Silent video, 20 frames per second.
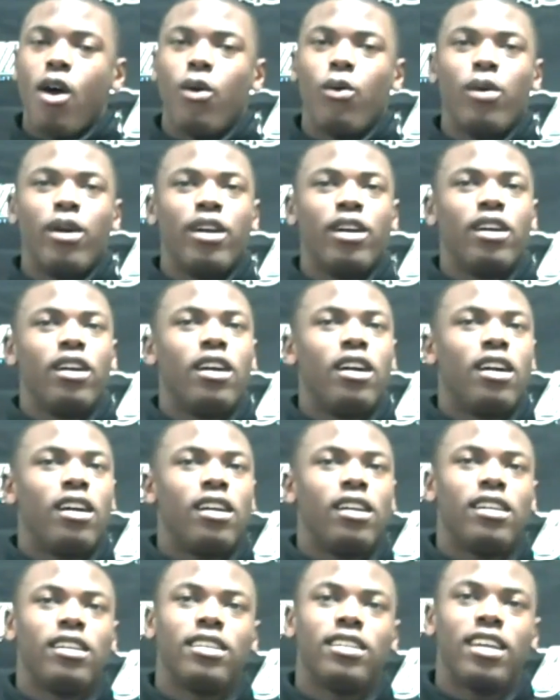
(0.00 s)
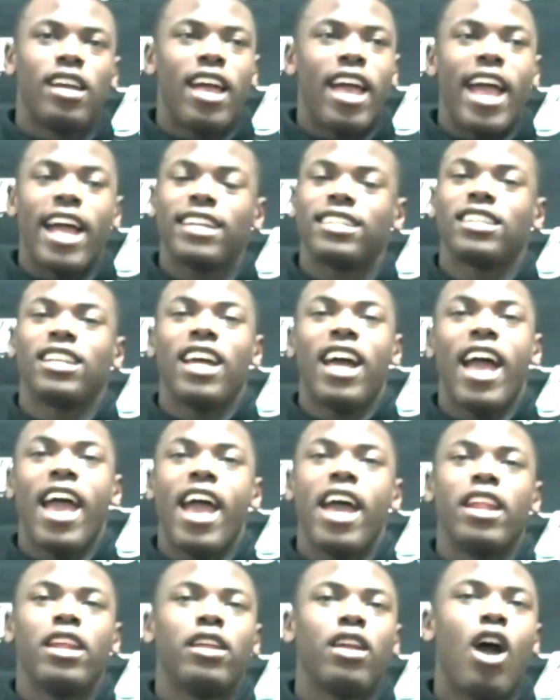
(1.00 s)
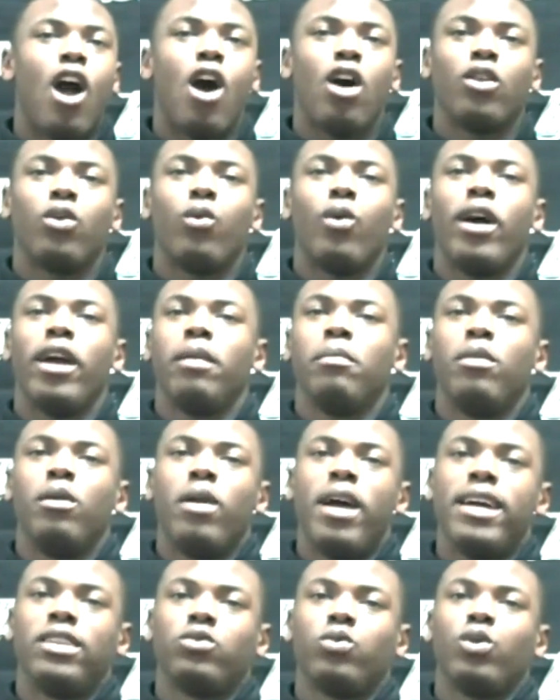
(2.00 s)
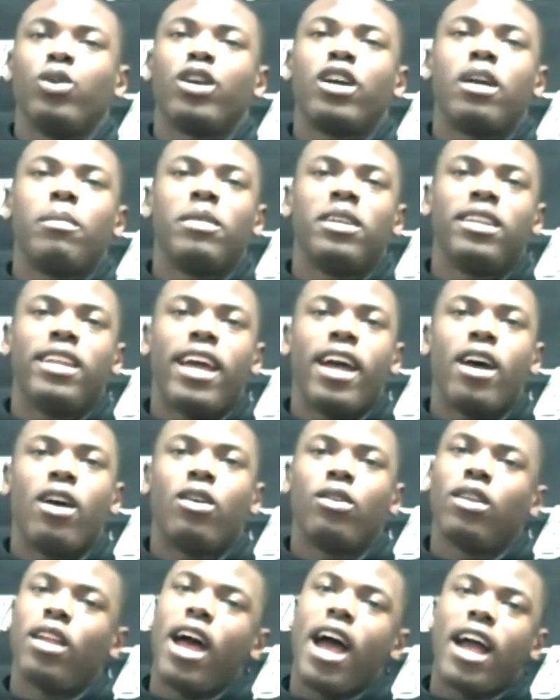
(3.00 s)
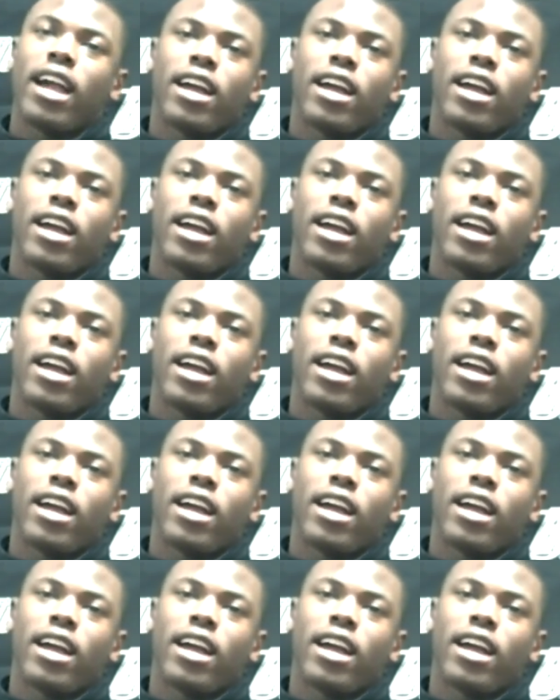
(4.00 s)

Oh well, actually I had it all the way, but as we were coming down,